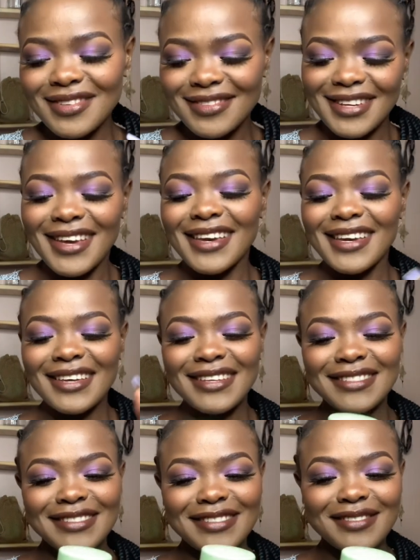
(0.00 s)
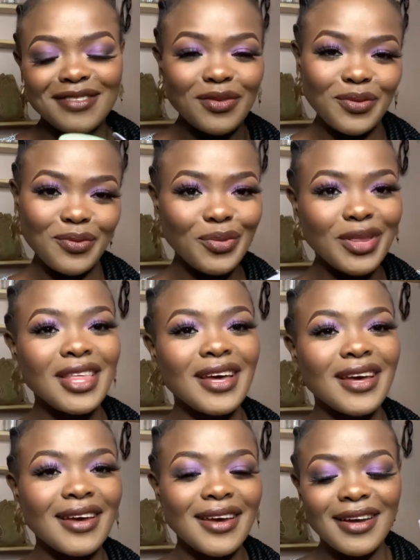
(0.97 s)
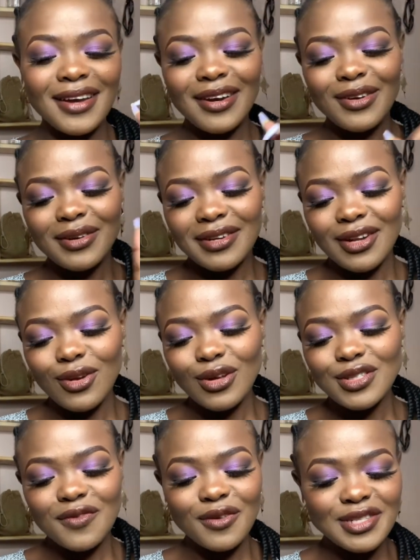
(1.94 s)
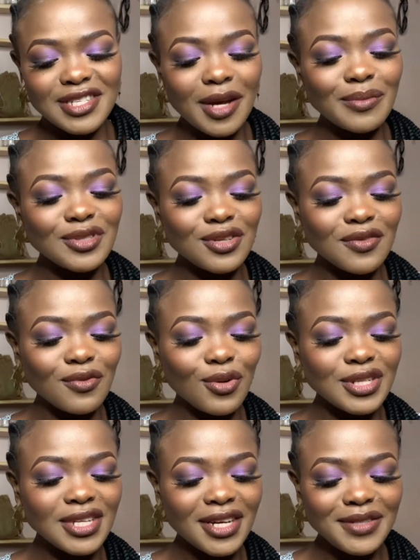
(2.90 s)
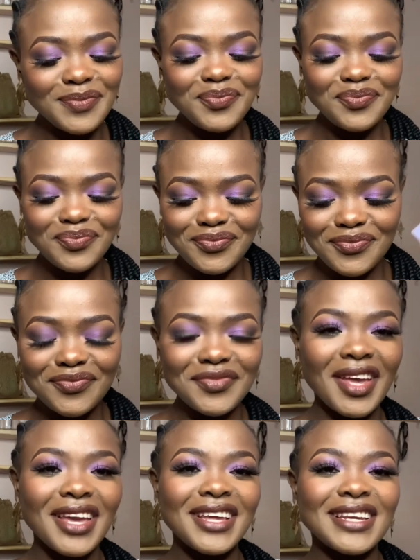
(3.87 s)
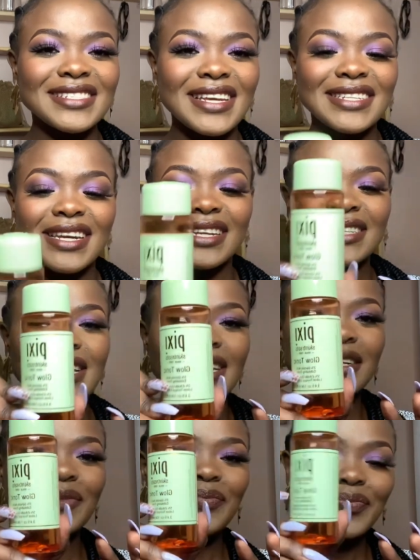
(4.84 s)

Hey, with the lots of consumption of water, hey, nasaidiana sana.